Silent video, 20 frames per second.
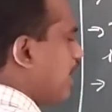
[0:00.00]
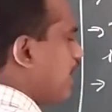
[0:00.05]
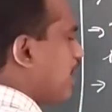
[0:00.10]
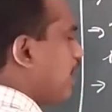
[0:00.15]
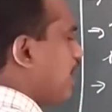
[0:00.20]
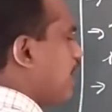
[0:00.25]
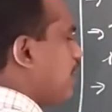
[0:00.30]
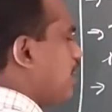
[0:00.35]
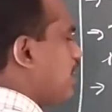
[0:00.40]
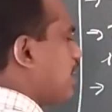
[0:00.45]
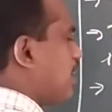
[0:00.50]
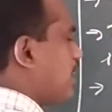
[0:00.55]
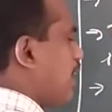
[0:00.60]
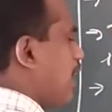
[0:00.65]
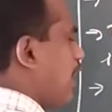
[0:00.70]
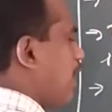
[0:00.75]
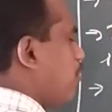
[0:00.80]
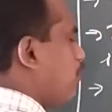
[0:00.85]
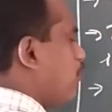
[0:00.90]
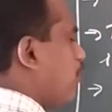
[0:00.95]

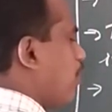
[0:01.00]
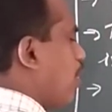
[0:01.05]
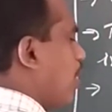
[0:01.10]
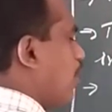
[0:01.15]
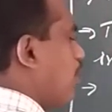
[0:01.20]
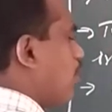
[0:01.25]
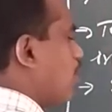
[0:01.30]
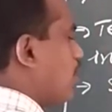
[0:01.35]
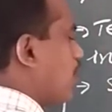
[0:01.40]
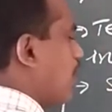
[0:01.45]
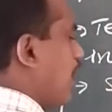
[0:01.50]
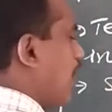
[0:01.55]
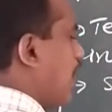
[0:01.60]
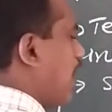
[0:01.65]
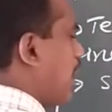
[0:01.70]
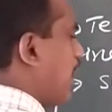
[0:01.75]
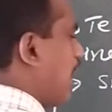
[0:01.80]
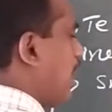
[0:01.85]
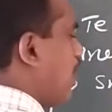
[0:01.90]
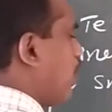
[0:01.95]

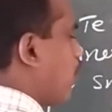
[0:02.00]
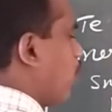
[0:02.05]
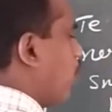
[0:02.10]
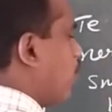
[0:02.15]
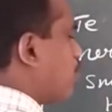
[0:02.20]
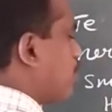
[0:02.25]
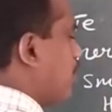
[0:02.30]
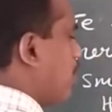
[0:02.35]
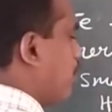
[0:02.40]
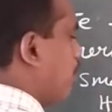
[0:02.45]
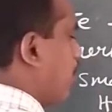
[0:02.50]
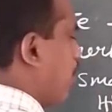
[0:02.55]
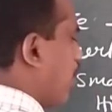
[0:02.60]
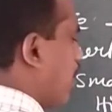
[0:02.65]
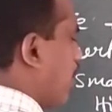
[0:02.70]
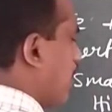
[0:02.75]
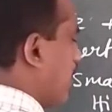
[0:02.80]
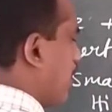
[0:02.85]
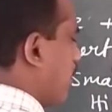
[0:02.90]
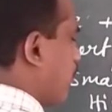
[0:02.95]
intermolecular hydrogen
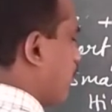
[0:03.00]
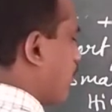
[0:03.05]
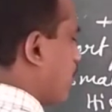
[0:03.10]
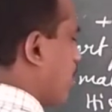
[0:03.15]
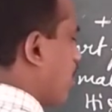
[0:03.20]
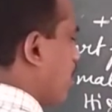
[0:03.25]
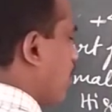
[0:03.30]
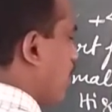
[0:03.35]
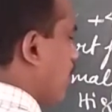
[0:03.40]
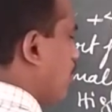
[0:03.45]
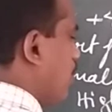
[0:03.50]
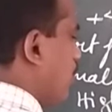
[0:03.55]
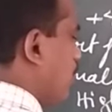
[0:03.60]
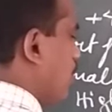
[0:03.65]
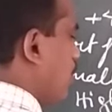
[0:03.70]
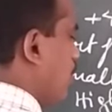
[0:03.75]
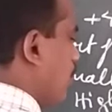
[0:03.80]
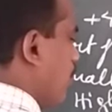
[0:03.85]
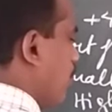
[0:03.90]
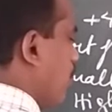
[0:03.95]
bonding,
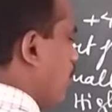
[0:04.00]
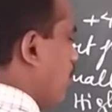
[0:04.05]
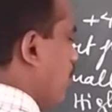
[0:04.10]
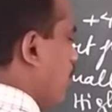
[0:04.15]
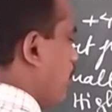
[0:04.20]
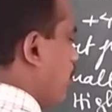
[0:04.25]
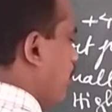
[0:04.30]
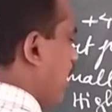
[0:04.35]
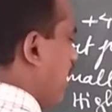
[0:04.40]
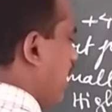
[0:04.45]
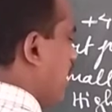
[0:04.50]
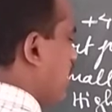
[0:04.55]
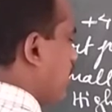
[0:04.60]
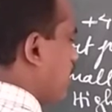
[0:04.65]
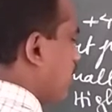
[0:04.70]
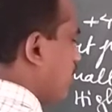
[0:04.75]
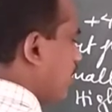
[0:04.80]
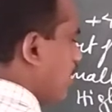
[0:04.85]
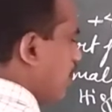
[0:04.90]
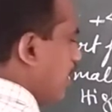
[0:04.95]
but
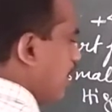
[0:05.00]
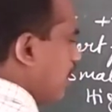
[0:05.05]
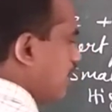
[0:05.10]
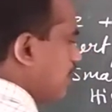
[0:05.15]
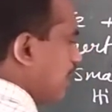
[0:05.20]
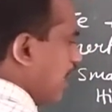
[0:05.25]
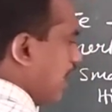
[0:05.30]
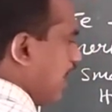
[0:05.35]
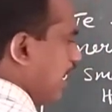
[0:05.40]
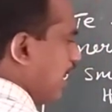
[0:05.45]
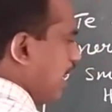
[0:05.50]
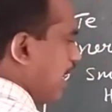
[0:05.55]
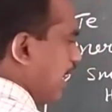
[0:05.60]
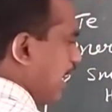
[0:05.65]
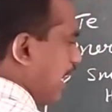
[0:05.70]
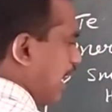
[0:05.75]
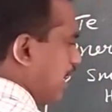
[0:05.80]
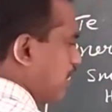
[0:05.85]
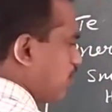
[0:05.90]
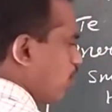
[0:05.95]
the
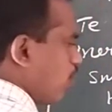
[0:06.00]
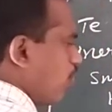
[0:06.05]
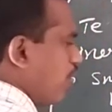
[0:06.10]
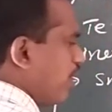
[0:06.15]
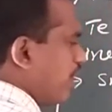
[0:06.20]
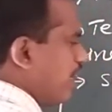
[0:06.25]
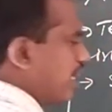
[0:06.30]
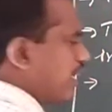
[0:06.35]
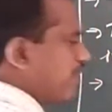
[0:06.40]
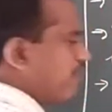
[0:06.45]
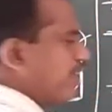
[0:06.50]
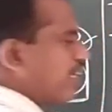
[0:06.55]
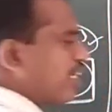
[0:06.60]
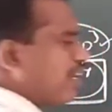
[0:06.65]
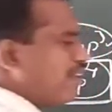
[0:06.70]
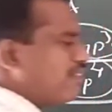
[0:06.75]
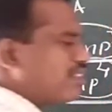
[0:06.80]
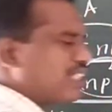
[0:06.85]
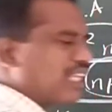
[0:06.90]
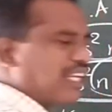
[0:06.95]
electronegativity
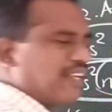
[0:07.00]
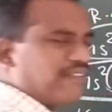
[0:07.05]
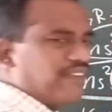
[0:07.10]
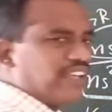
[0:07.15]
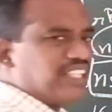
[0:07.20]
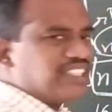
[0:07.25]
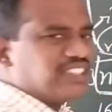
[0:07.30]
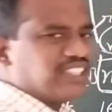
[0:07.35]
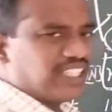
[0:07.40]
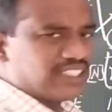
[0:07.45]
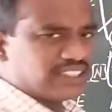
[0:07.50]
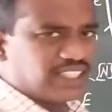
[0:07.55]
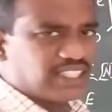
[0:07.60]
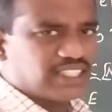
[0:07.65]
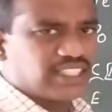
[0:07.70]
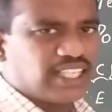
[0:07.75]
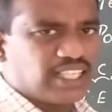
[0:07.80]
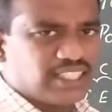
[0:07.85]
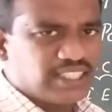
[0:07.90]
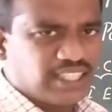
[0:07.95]
of sulfur is lesser
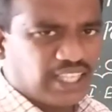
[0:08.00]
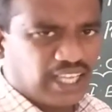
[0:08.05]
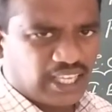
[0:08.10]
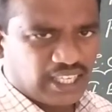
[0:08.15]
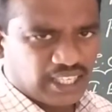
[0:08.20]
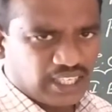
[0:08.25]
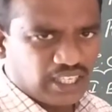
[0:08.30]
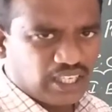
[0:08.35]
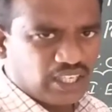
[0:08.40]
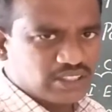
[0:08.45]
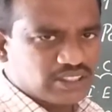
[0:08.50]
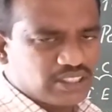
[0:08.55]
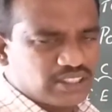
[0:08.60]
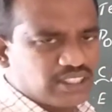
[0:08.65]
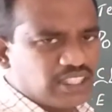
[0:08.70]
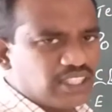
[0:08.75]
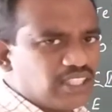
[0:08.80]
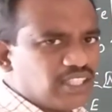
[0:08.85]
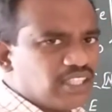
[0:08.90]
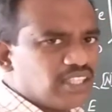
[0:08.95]
than the
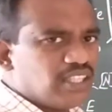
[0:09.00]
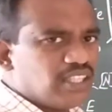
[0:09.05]
oxygen.